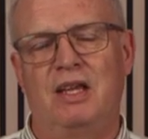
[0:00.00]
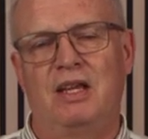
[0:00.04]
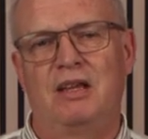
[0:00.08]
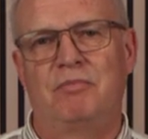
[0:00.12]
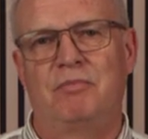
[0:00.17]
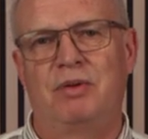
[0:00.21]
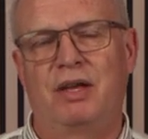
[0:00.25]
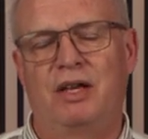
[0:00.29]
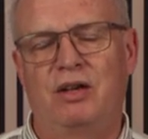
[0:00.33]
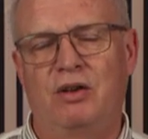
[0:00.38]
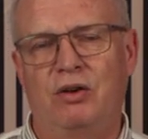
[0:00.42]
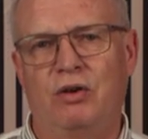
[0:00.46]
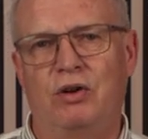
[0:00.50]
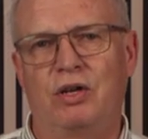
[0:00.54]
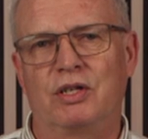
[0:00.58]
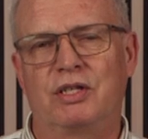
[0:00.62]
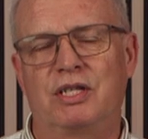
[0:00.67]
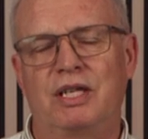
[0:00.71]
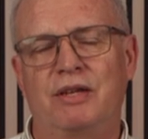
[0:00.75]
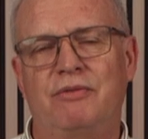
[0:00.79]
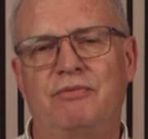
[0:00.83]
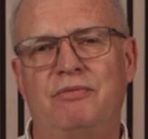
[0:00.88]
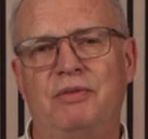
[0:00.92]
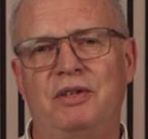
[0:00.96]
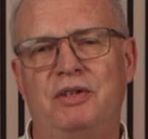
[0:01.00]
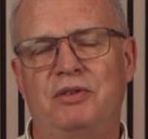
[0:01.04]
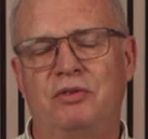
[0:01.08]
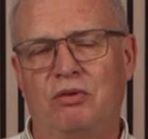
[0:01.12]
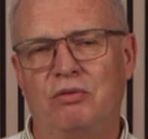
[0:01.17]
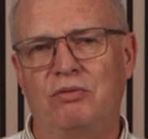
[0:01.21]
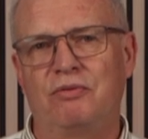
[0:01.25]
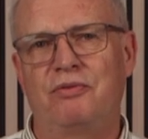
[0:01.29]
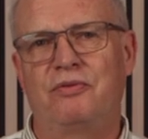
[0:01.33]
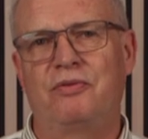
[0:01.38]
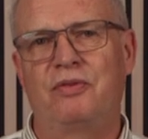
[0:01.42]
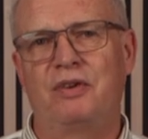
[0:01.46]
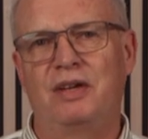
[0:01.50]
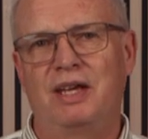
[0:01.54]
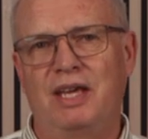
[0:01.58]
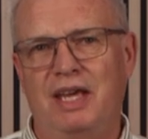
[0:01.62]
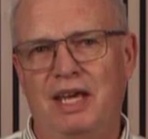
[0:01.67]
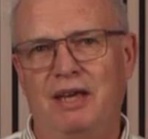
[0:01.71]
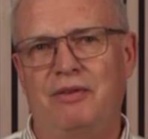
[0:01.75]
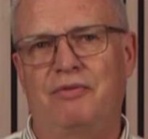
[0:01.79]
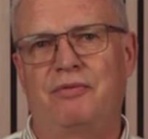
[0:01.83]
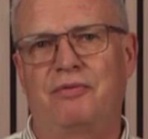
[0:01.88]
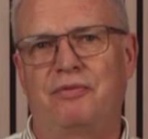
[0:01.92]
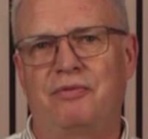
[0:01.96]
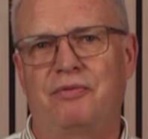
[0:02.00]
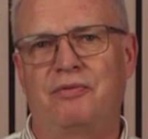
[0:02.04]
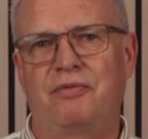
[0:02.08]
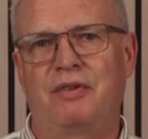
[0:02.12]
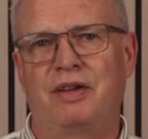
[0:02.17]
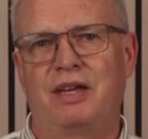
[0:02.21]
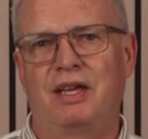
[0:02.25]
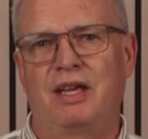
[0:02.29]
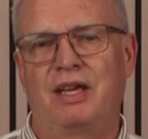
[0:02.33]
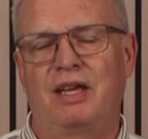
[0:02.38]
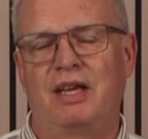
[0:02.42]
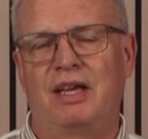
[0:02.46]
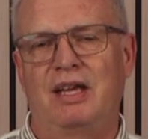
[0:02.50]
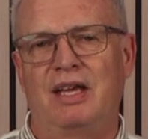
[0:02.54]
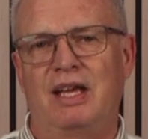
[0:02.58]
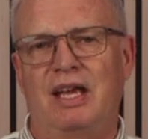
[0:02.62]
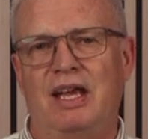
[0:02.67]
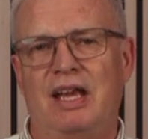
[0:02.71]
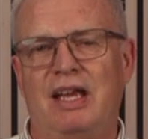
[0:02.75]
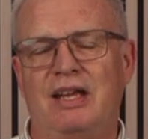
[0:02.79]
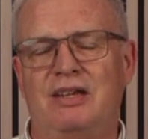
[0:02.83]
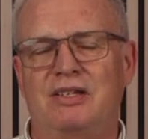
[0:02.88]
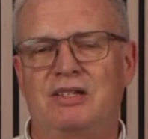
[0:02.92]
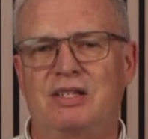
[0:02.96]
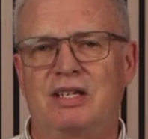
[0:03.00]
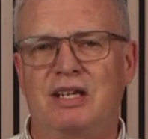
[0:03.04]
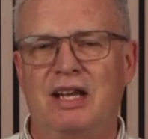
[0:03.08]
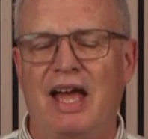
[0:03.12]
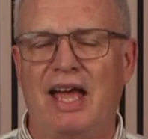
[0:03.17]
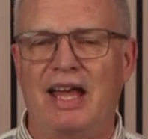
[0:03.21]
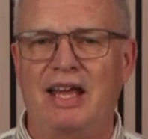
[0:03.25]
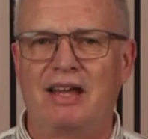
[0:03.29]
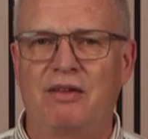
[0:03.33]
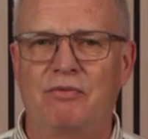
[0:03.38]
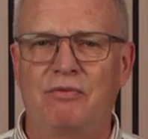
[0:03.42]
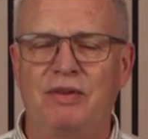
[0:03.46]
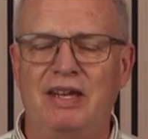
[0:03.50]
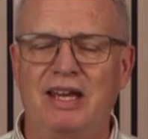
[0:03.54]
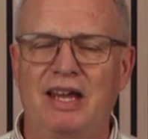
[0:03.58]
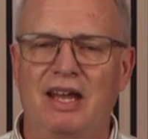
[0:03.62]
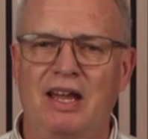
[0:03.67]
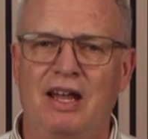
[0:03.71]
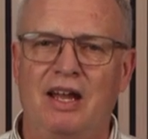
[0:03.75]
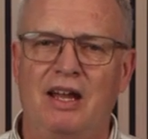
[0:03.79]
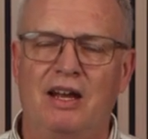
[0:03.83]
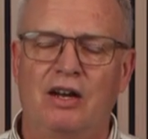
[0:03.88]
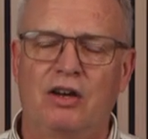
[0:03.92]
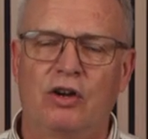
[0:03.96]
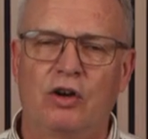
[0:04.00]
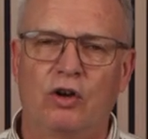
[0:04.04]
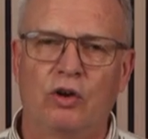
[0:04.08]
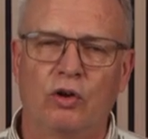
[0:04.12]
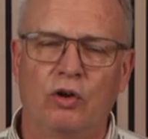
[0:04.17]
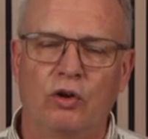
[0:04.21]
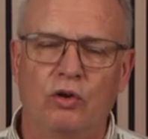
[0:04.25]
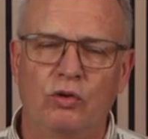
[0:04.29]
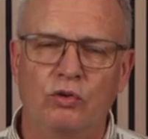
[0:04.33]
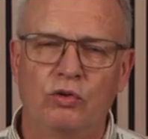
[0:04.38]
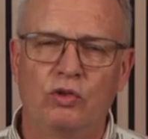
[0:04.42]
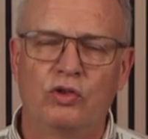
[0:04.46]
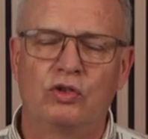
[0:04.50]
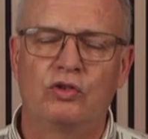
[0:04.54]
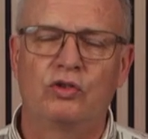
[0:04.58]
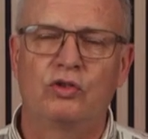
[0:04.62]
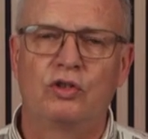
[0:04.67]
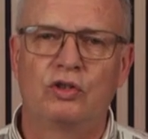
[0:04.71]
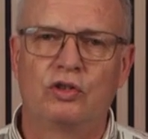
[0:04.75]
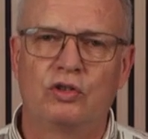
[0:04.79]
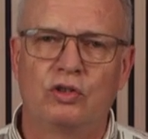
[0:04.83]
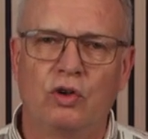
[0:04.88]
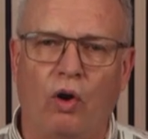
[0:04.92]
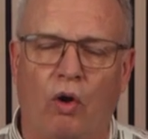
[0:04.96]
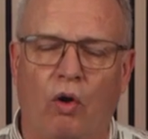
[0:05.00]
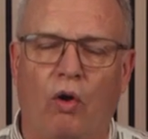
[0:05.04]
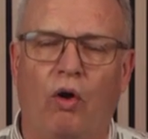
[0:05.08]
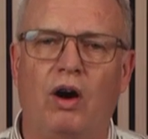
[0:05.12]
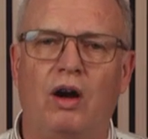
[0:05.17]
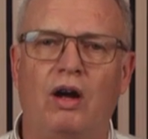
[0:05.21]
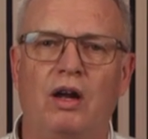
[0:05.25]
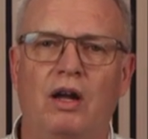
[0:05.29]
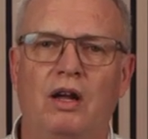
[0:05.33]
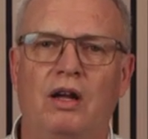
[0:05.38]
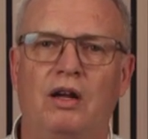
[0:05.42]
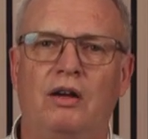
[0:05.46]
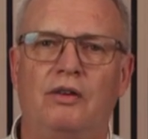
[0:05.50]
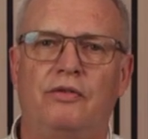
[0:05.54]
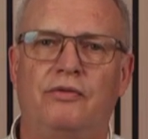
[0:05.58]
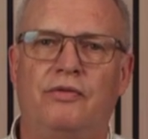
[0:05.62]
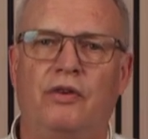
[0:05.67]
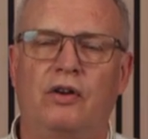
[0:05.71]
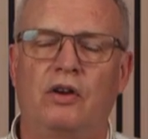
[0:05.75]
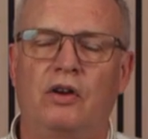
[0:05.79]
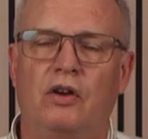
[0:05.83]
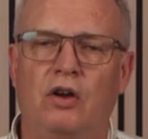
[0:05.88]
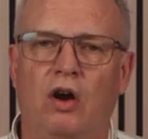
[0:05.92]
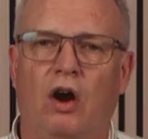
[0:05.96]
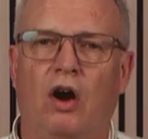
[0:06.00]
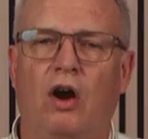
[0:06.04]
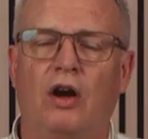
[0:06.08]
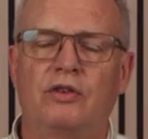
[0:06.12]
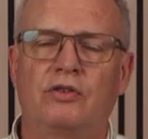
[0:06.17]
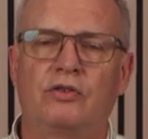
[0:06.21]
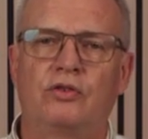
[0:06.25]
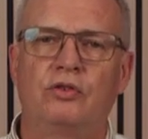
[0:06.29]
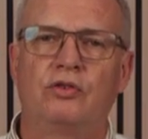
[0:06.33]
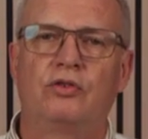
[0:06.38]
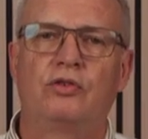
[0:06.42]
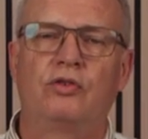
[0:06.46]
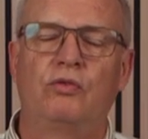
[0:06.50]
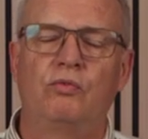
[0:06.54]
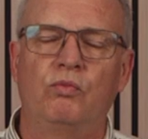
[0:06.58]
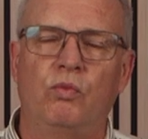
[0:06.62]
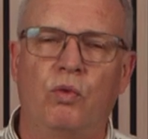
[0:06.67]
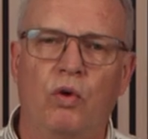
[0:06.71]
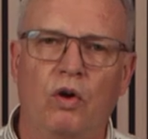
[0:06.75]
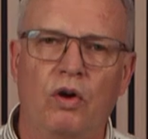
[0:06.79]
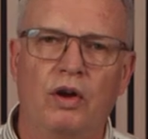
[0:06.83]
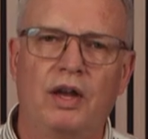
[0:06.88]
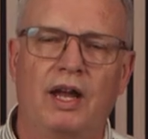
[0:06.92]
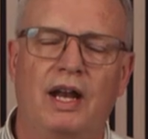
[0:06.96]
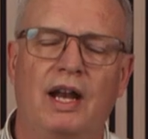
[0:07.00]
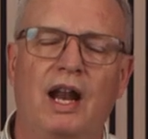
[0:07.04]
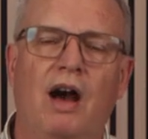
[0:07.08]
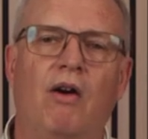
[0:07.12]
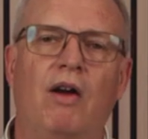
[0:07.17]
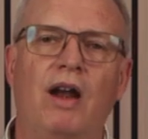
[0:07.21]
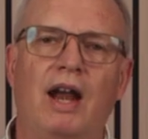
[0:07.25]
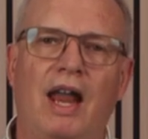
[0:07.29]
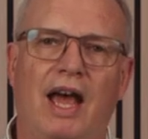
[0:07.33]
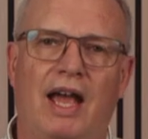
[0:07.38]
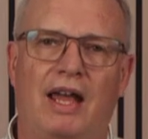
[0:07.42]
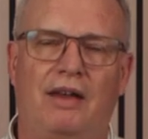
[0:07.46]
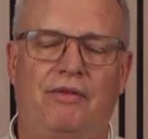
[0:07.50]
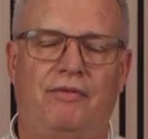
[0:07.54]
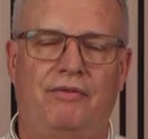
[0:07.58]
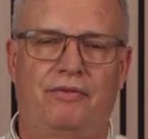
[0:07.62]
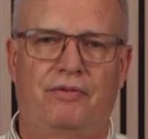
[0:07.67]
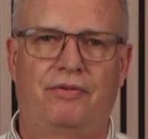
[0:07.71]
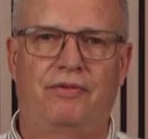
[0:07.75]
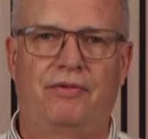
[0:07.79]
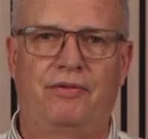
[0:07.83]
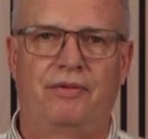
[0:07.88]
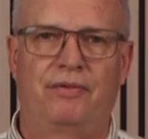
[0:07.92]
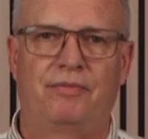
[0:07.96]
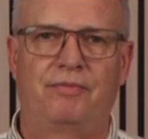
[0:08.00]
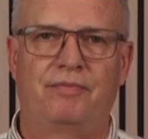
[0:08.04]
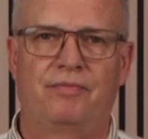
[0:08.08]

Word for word: Because if we don't forgive, it's like we close the door for God to work in our life.